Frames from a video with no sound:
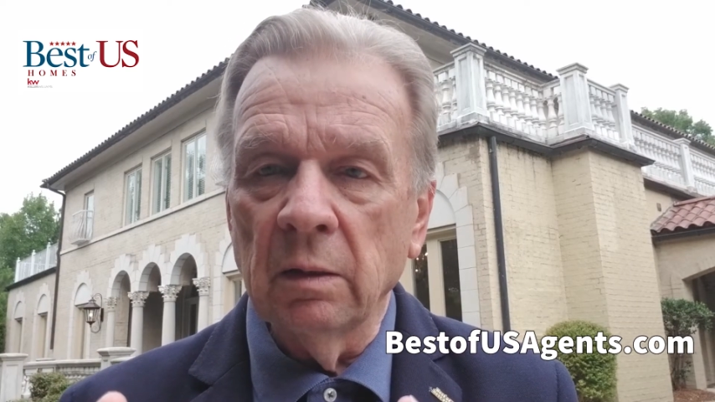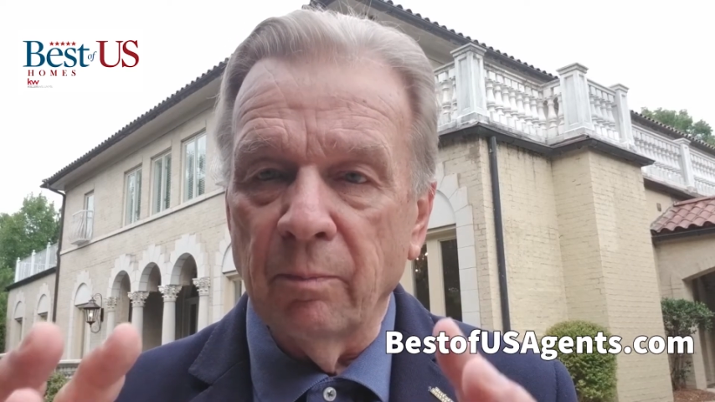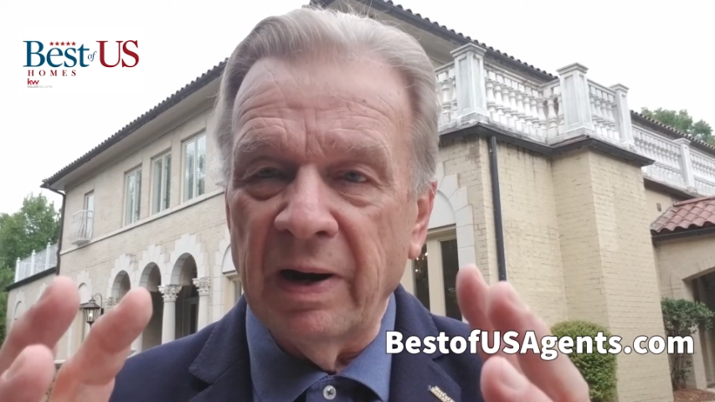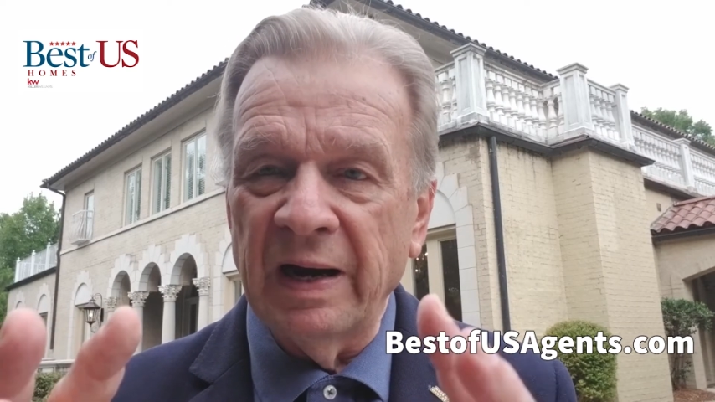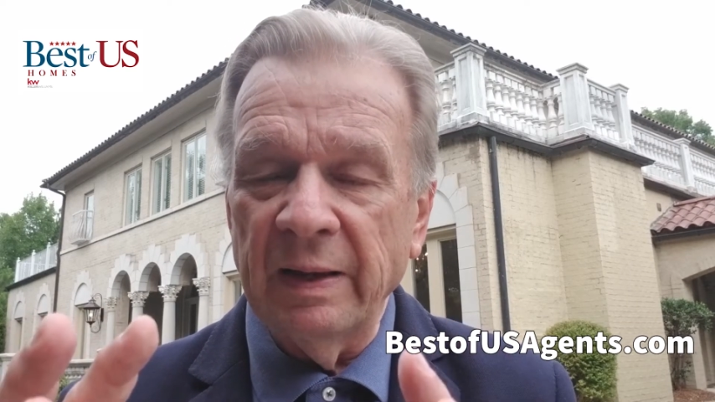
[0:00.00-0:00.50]

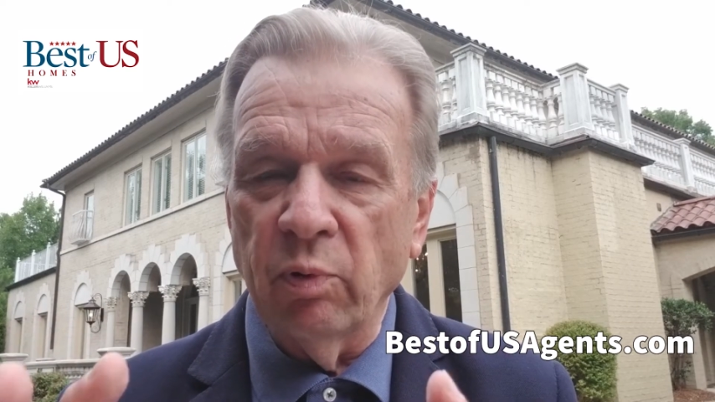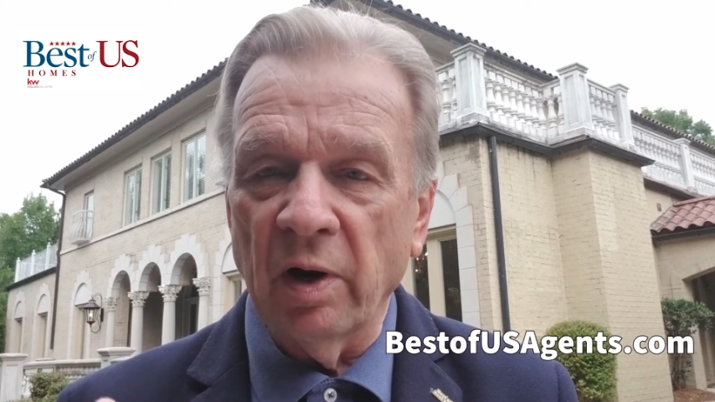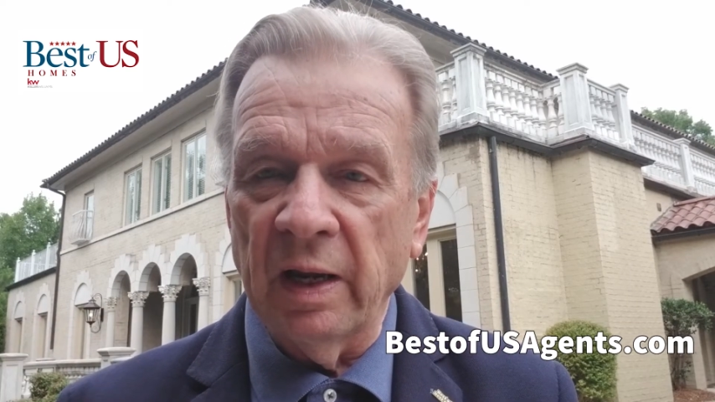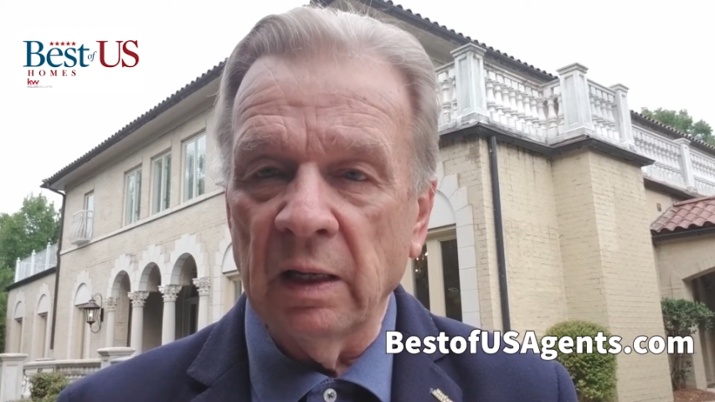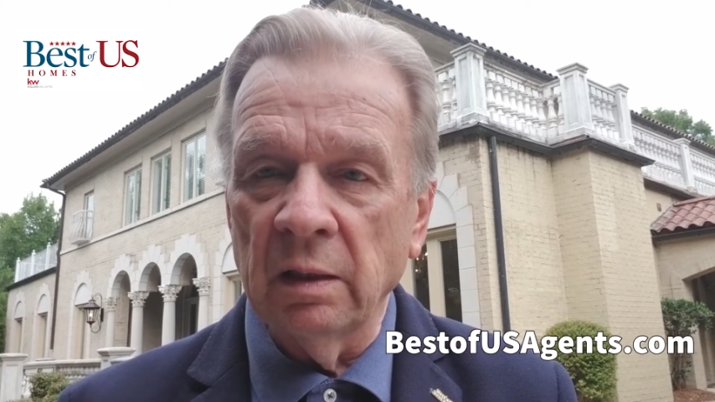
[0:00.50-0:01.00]
my
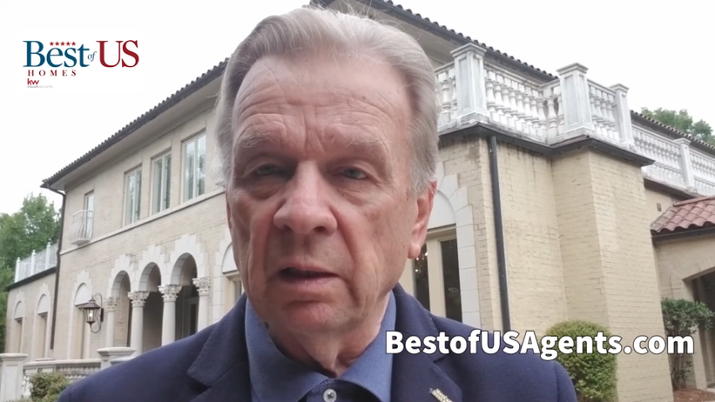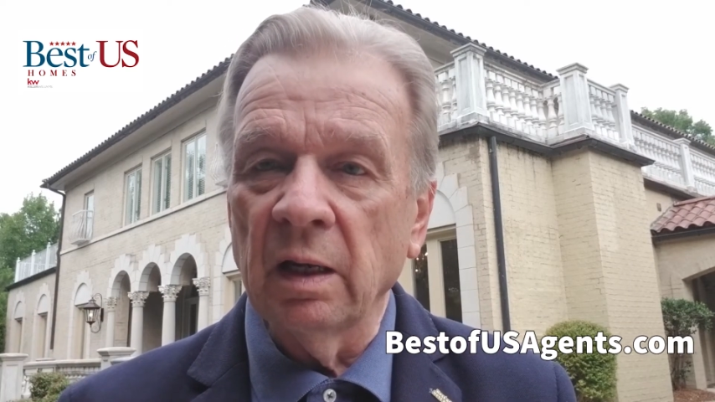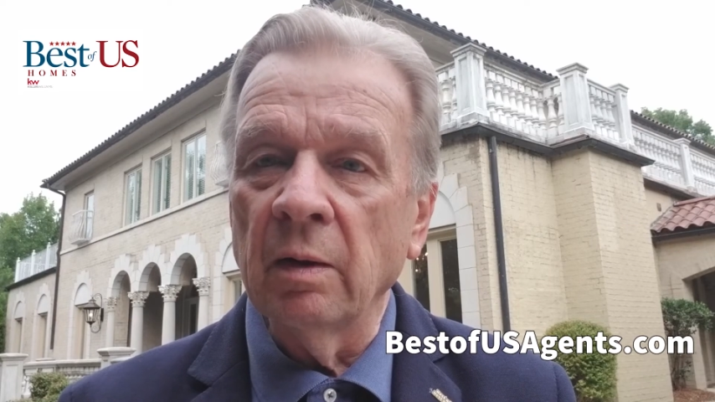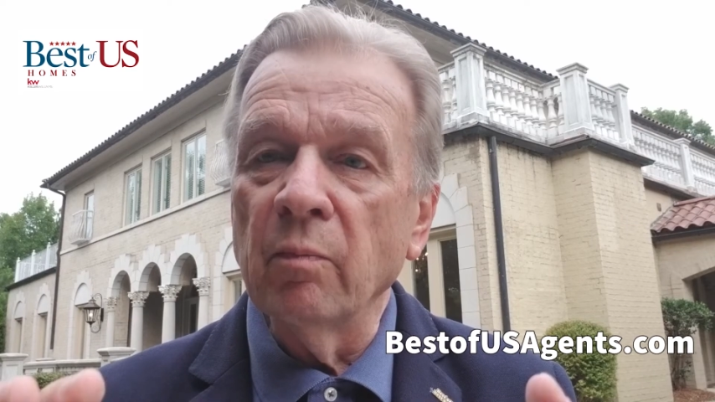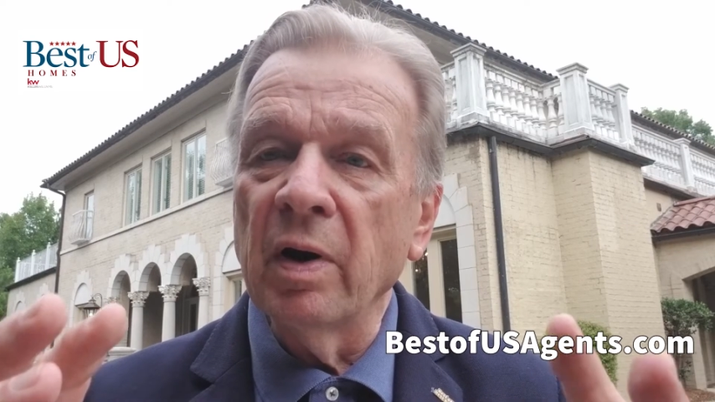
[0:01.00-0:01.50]
brand
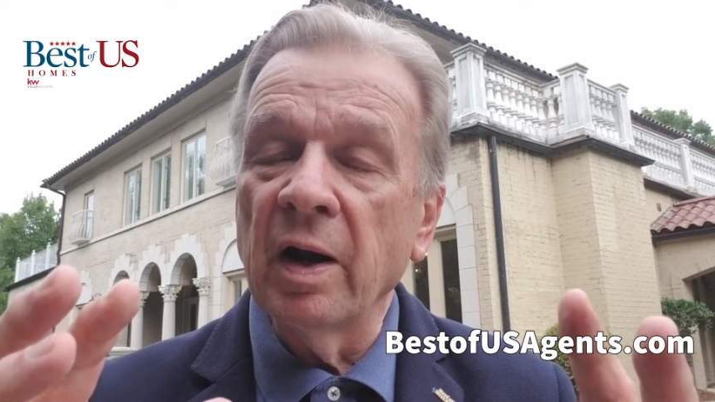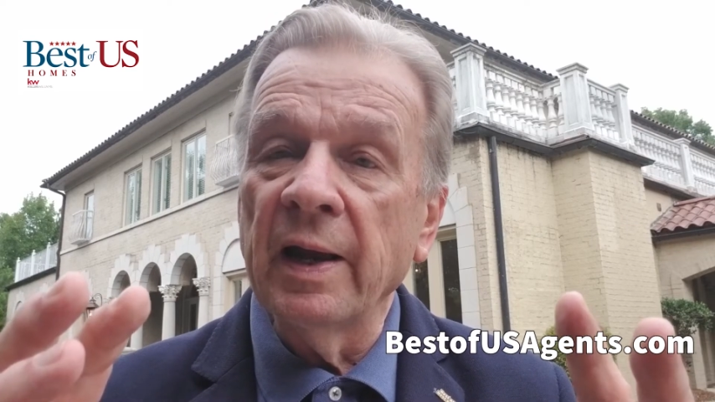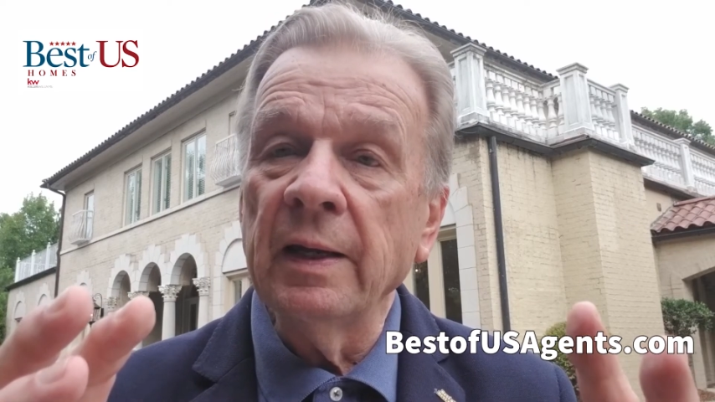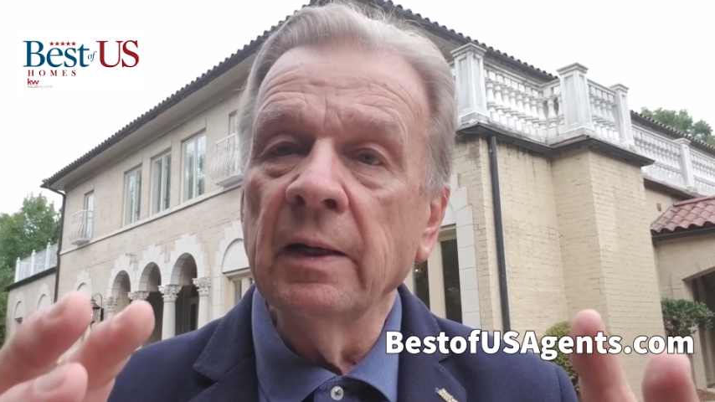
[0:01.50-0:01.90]
and my